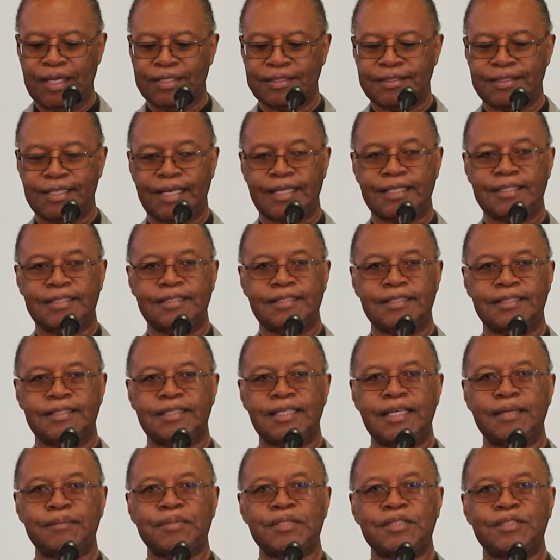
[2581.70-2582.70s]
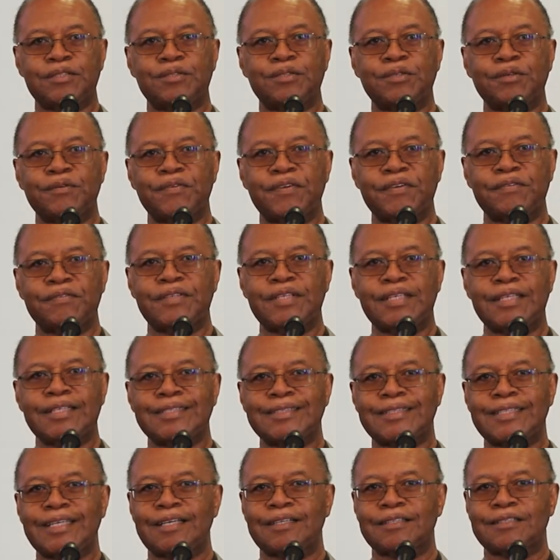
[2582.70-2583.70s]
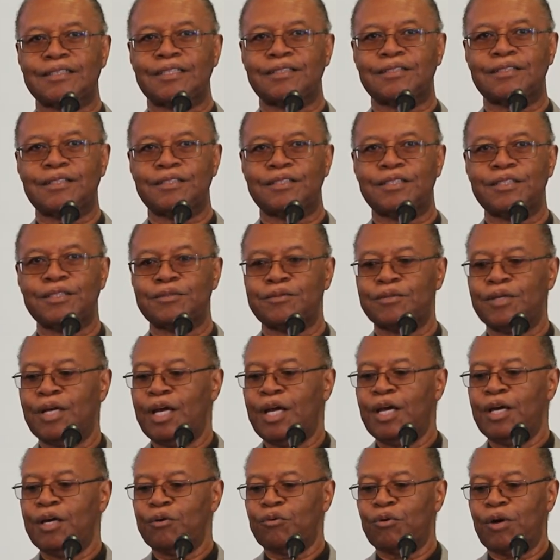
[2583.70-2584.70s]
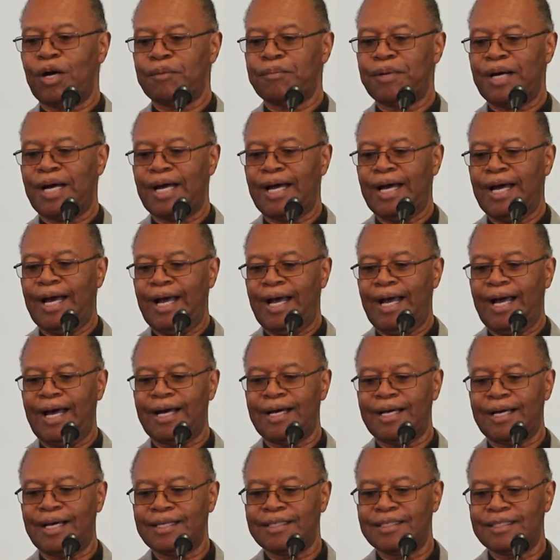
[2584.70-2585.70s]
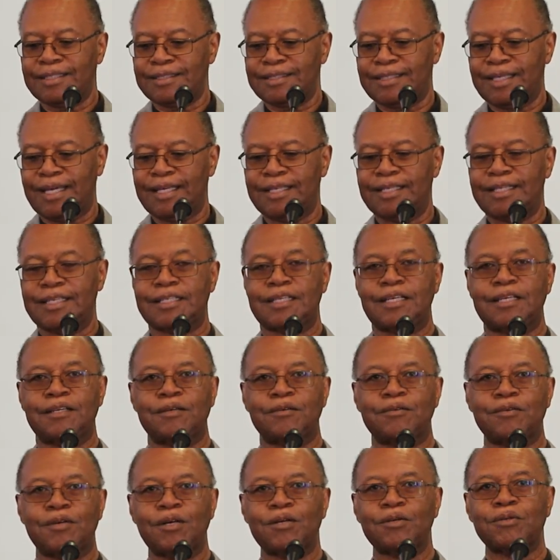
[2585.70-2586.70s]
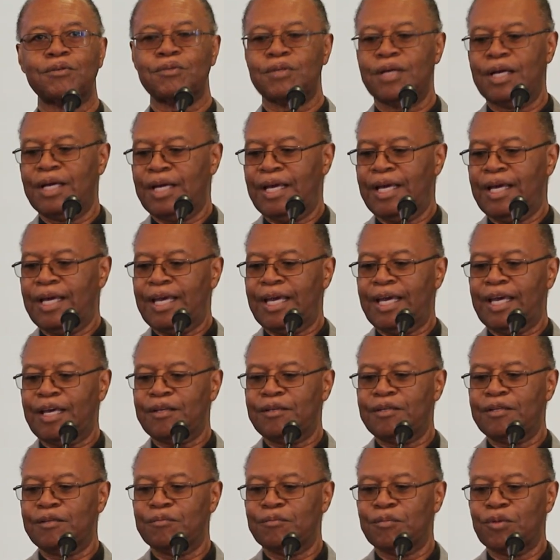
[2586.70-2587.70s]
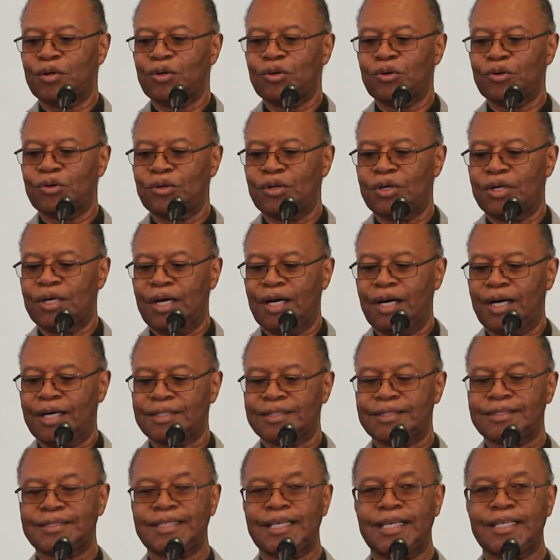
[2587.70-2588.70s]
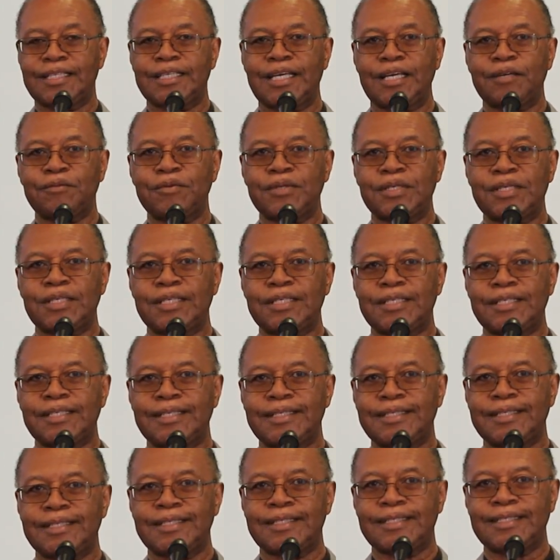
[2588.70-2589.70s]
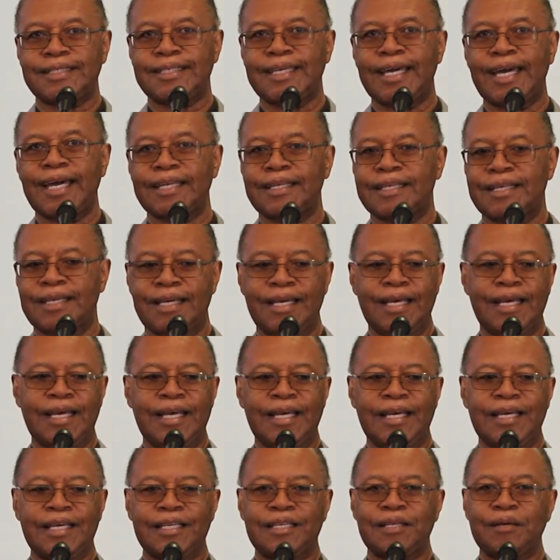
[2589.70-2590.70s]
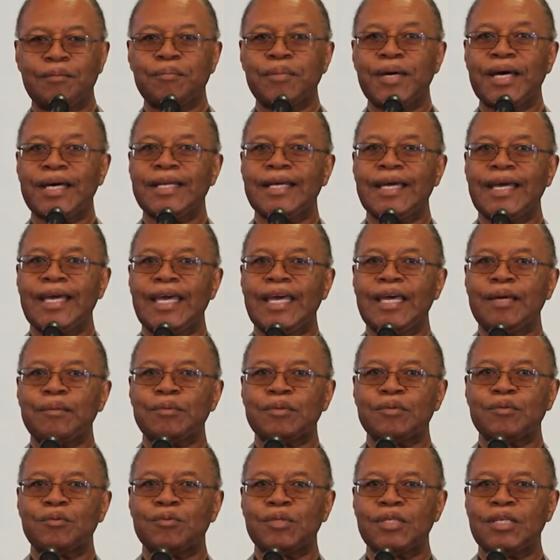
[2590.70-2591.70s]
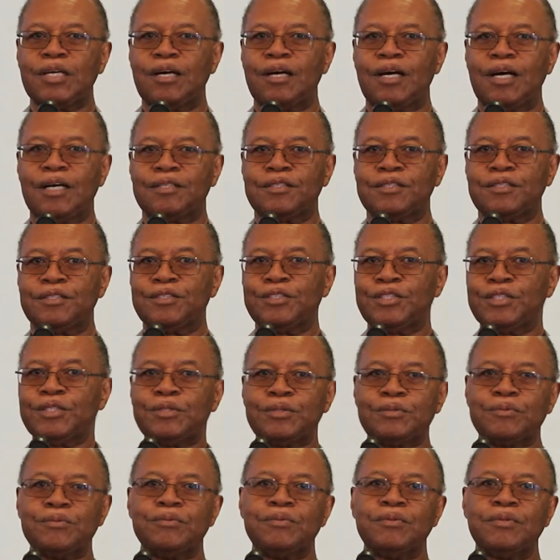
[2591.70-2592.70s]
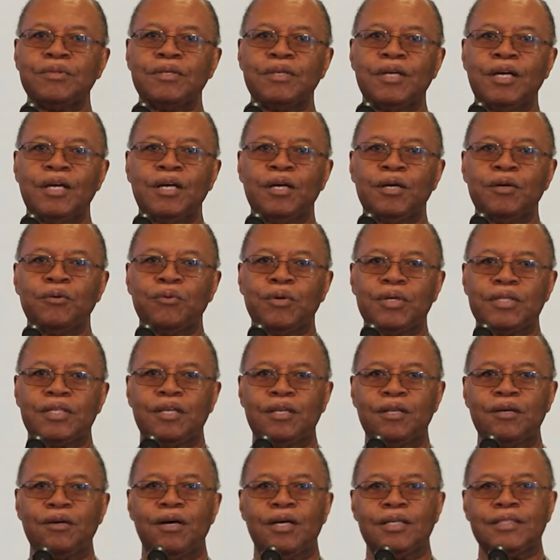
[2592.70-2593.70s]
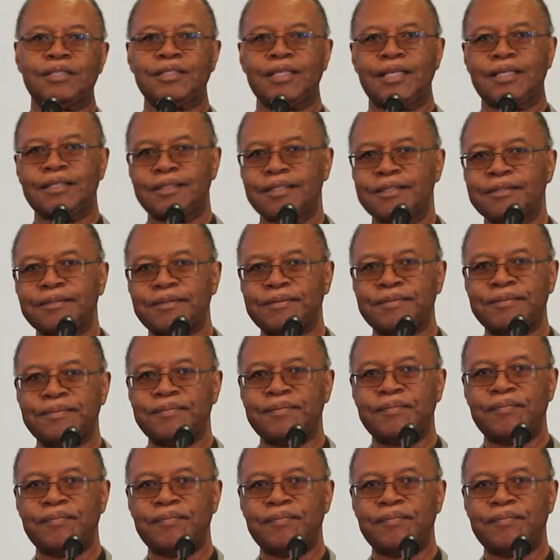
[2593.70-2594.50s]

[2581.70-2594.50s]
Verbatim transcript: Second Timothy 2.15 tells us to do, whereby our understanding can grow, and the more understanding we get, the better able we are to do what the Lord say do.